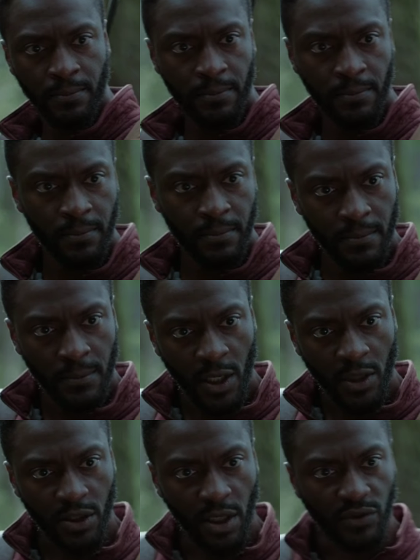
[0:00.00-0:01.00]
he argues
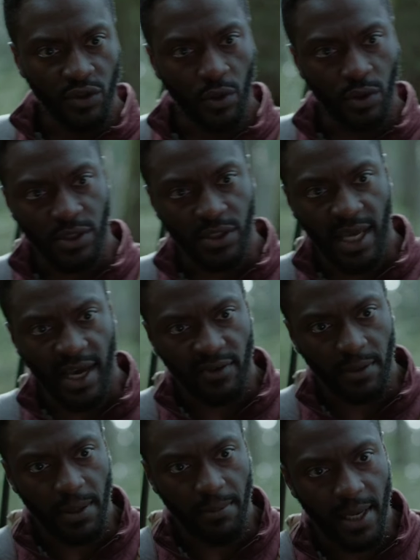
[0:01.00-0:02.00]
that he's not taking away
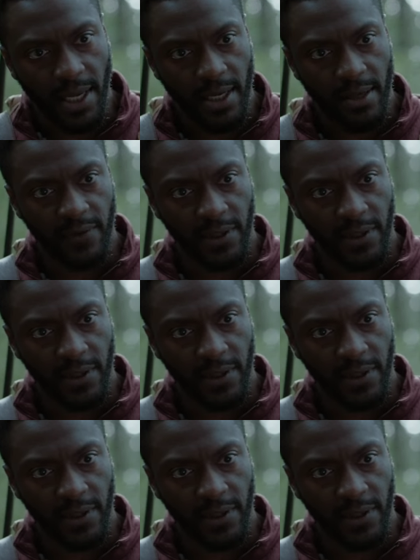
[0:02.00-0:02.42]
anybody else's